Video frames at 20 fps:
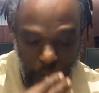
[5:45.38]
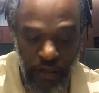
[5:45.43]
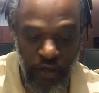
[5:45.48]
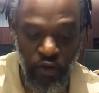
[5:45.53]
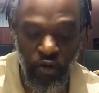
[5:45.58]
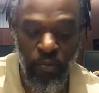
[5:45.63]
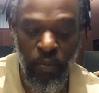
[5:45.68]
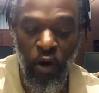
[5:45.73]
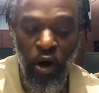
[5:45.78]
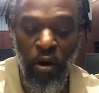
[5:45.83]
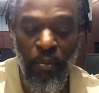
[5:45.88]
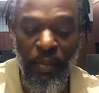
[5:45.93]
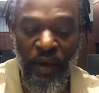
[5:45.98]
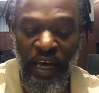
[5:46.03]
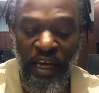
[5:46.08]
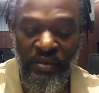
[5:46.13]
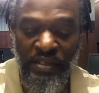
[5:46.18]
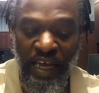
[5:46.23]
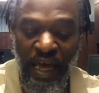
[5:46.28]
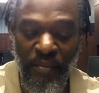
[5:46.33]
the newborn
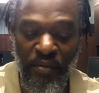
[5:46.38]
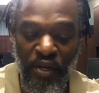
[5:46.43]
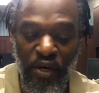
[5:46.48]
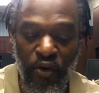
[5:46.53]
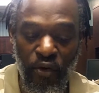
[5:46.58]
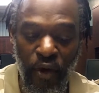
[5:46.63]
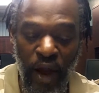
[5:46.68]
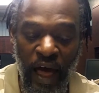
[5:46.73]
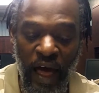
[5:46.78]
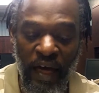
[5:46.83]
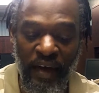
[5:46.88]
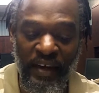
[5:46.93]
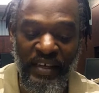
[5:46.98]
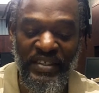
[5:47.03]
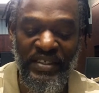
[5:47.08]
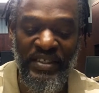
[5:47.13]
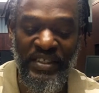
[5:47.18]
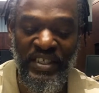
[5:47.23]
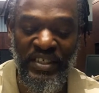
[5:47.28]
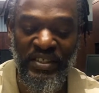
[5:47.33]
babes happened to cry, they
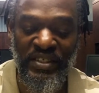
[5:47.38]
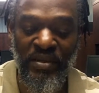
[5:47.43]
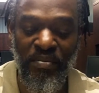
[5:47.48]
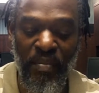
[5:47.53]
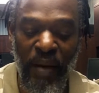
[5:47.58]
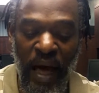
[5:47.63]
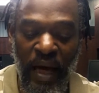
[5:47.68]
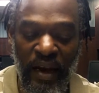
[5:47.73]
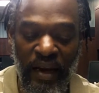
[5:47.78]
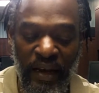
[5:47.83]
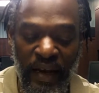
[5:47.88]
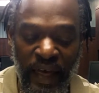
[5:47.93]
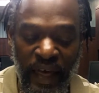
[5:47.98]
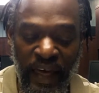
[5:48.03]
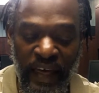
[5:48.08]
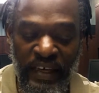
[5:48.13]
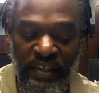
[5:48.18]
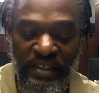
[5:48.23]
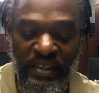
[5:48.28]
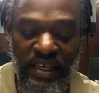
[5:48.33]
seized them by the
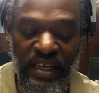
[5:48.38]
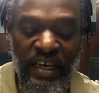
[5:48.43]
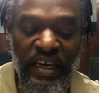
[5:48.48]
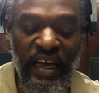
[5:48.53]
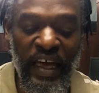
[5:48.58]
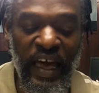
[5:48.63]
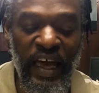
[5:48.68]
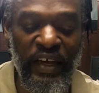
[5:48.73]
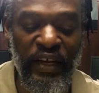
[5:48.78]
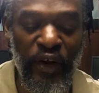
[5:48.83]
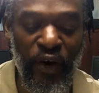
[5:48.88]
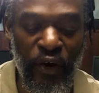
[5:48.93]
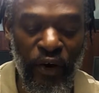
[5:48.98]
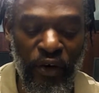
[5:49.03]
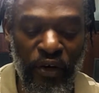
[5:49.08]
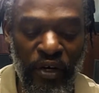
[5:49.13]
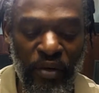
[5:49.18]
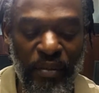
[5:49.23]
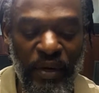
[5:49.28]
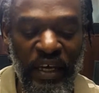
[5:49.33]
legs and
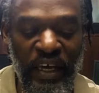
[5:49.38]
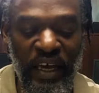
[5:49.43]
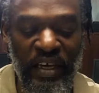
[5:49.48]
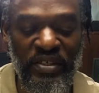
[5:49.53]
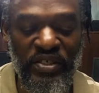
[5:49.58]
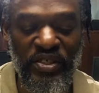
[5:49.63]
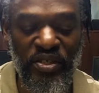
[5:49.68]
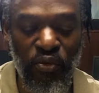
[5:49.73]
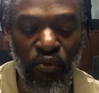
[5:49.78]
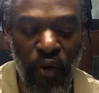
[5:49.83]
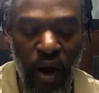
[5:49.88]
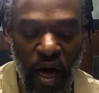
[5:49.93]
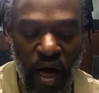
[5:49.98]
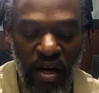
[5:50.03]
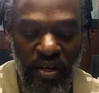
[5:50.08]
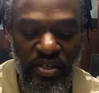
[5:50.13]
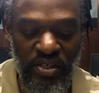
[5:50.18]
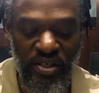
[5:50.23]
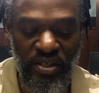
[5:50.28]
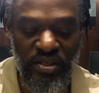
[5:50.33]
hurled them against the
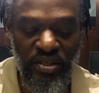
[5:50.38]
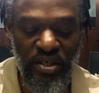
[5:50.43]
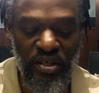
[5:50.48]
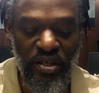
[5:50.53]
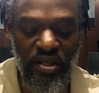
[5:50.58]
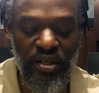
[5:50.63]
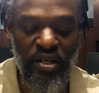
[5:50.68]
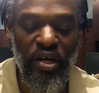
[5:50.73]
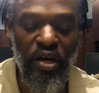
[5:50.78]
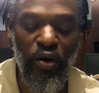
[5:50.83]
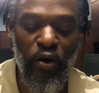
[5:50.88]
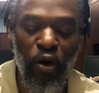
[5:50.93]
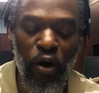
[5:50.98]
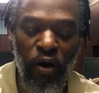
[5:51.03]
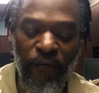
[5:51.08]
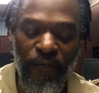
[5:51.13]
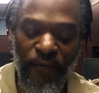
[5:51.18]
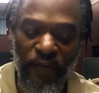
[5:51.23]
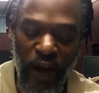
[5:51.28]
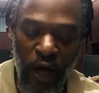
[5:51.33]
rocks or
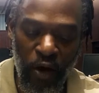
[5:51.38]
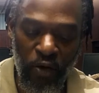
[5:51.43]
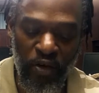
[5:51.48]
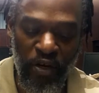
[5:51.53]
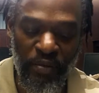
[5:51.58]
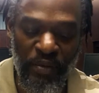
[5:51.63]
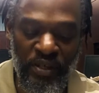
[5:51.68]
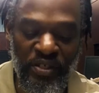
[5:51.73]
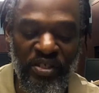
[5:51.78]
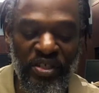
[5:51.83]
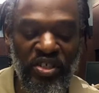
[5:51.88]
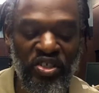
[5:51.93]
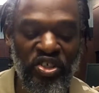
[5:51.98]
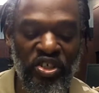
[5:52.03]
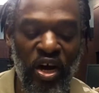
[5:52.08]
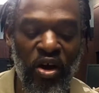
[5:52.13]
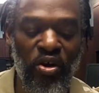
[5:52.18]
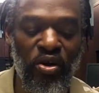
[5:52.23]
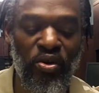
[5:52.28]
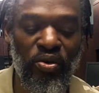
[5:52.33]
flung them into the
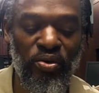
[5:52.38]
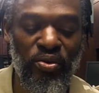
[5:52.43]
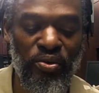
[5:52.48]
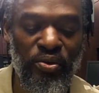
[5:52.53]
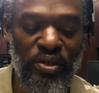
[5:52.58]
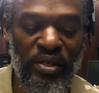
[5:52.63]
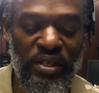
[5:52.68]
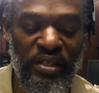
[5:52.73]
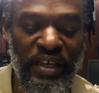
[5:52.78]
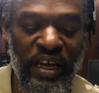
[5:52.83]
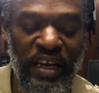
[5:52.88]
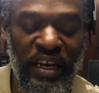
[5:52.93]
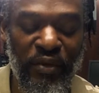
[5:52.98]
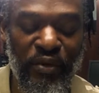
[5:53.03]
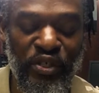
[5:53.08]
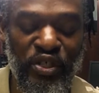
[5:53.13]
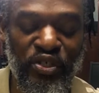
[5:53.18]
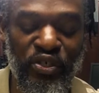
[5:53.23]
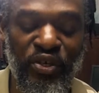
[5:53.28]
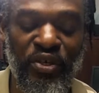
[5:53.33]
jungle, that they were
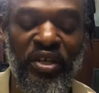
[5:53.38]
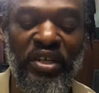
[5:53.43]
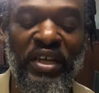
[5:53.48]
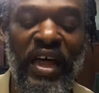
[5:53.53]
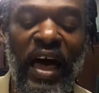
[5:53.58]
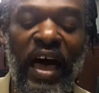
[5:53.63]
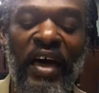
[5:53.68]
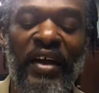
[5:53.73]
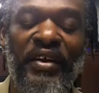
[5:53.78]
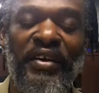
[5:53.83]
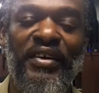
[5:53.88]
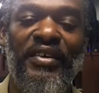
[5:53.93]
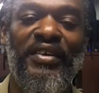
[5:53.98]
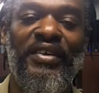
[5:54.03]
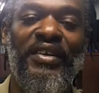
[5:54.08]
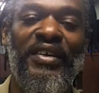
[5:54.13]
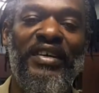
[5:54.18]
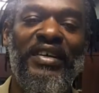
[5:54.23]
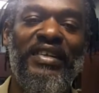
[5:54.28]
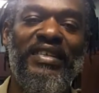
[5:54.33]
certain to die there.
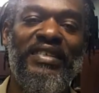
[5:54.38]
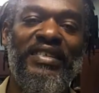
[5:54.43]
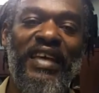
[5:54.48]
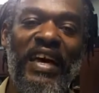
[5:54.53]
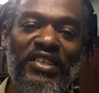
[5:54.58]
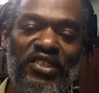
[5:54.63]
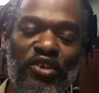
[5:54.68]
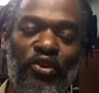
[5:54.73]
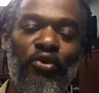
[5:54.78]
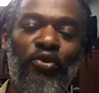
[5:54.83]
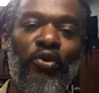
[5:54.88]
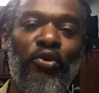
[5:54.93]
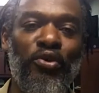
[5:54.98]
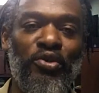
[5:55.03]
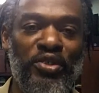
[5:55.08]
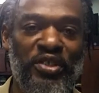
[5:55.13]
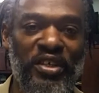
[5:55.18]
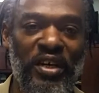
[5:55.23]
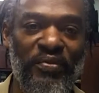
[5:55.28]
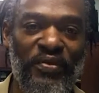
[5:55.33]
That's the
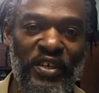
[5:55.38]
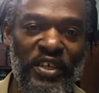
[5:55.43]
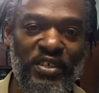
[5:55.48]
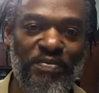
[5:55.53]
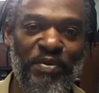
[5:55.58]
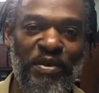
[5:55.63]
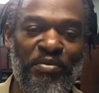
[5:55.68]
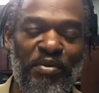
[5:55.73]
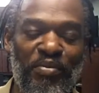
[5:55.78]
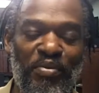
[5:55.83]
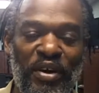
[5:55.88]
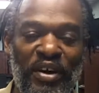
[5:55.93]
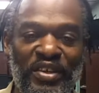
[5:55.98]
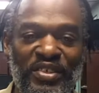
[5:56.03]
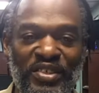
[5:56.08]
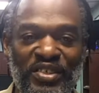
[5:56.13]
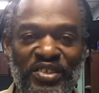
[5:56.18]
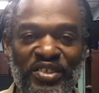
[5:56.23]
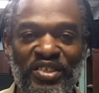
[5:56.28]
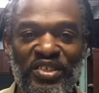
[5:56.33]
cruelty of these people,
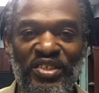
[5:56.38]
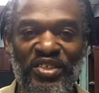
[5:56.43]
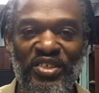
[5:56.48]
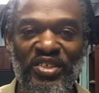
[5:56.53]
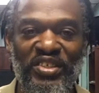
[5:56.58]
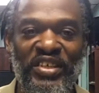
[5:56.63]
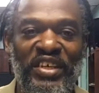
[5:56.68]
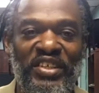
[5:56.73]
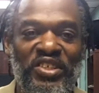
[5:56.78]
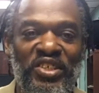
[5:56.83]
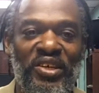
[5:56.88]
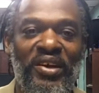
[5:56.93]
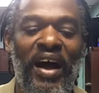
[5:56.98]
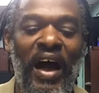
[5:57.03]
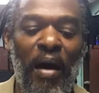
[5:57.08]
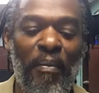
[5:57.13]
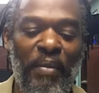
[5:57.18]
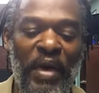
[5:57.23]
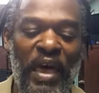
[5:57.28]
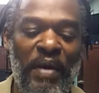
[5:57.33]
brothers and sisters. They took
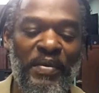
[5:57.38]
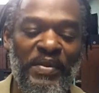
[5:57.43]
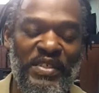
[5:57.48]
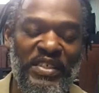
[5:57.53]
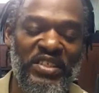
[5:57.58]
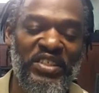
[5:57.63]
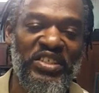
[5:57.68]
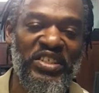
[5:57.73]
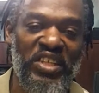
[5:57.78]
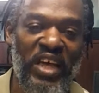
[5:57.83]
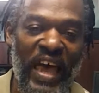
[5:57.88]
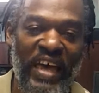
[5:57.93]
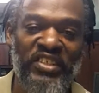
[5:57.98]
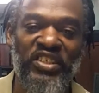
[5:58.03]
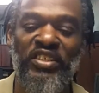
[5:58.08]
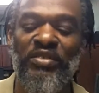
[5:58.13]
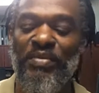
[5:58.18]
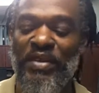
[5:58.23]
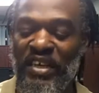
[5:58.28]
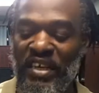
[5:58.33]
our babies and dashed
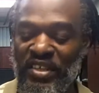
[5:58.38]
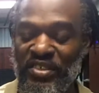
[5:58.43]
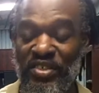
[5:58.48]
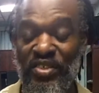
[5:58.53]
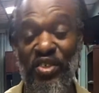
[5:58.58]
them against a